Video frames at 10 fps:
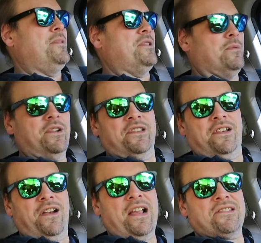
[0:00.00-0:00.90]
but the ones
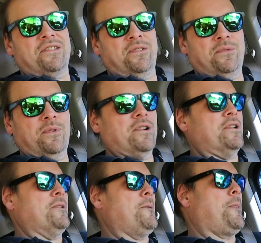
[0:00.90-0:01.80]
that are actually doing the
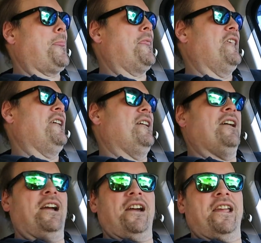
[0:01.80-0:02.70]
work.
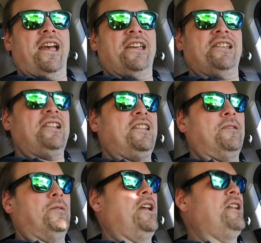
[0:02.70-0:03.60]
All right, guys, that's
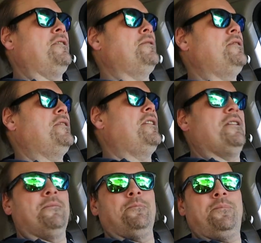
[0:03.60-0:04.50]
it for now.
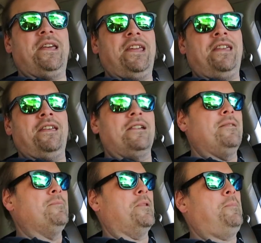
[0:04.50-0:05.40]
Be
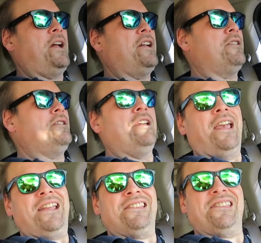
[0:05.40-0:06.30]
prepared
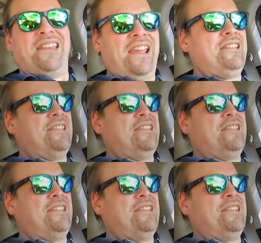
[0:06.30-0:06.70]
and stay